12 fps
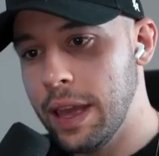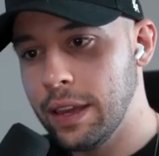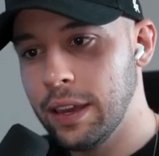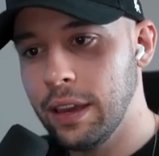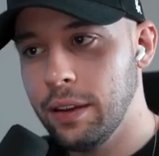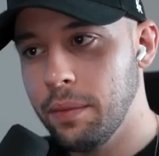
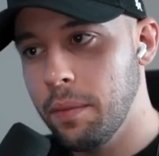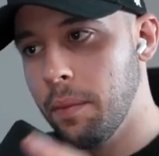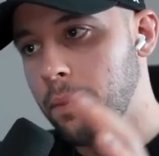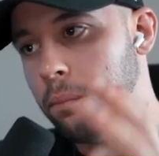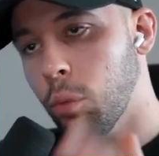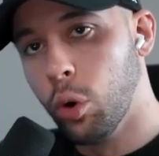make it
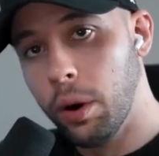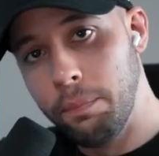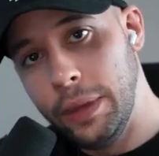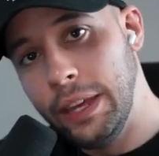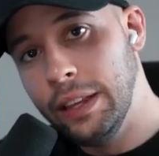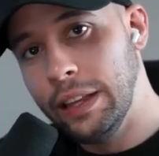more
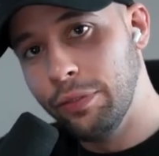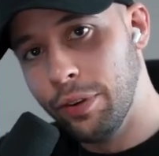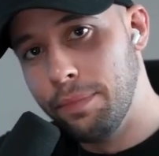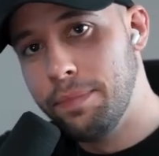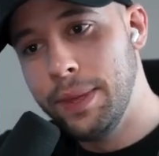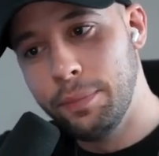appealing for
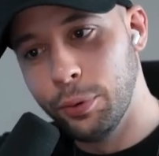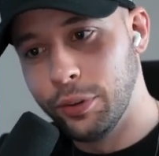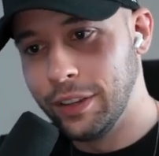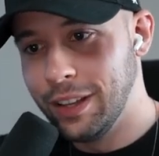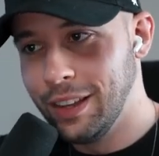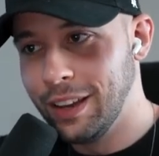people
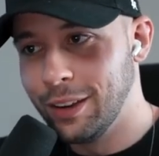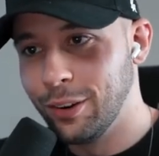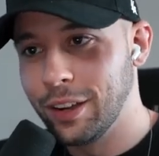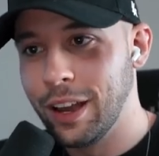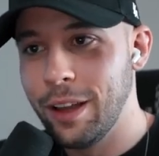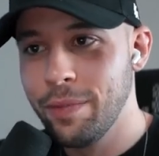to click.
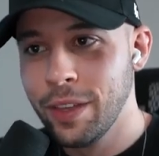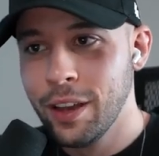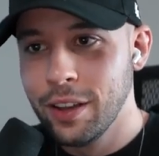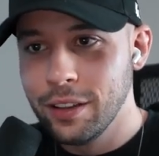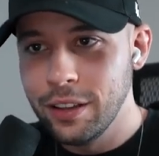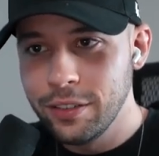Okay,
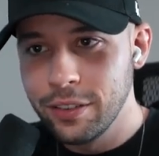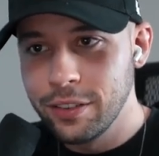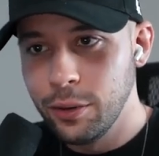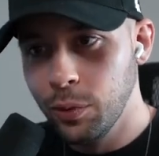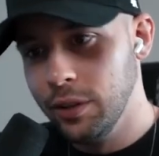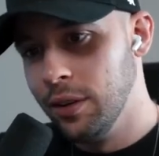let's just
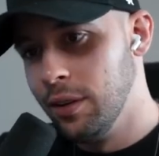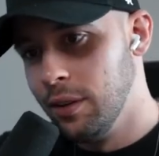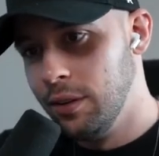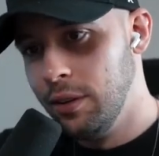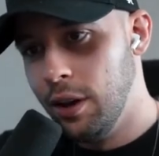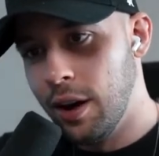see what the